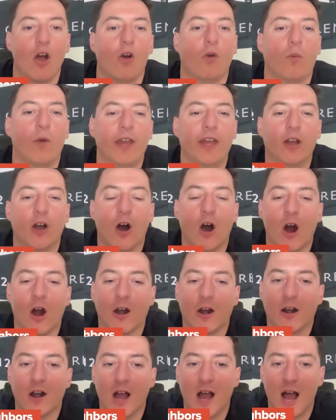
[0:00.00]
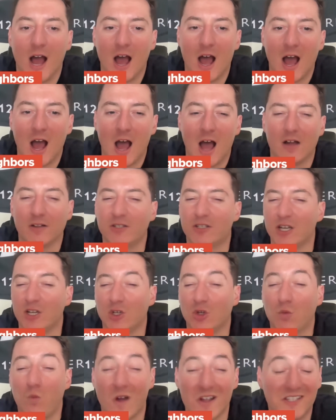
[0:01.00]
we are,
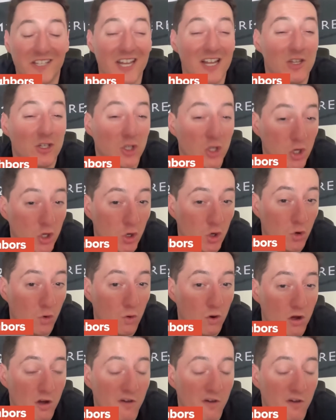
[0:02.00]
22-14-1.